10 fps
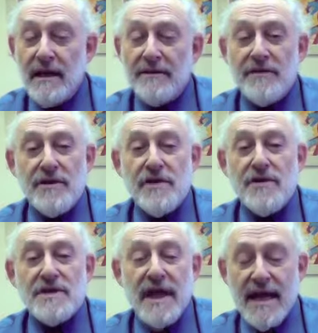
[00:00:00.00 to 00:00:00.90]
If you
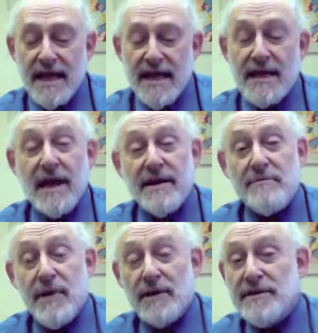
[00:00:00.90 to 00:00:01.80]
use any kind
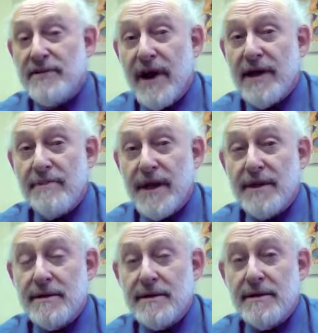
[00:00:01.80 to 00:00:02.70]
of multivitamin,